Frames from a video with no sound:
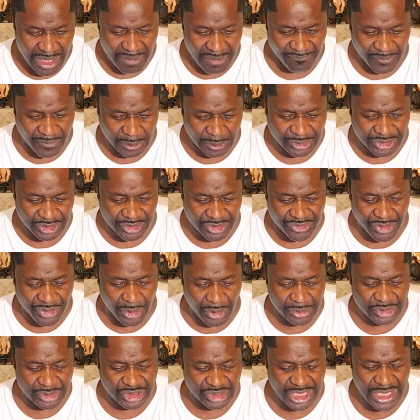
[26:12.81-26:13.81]
verses
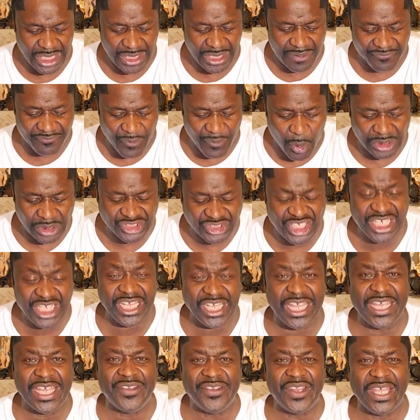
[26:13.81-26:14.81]
13 and
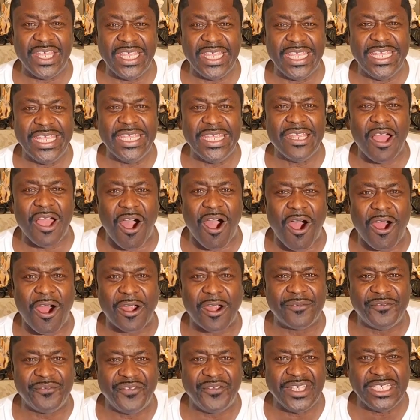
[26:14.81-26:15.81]
14 in the
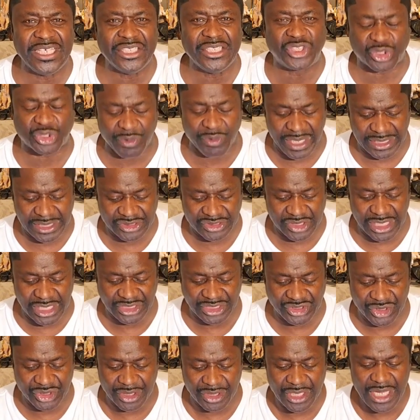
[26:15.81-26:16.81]
ERV
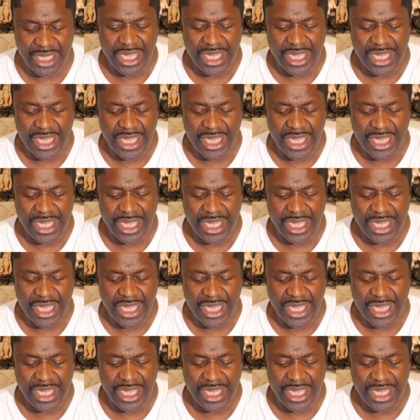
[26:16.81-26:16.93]
translation.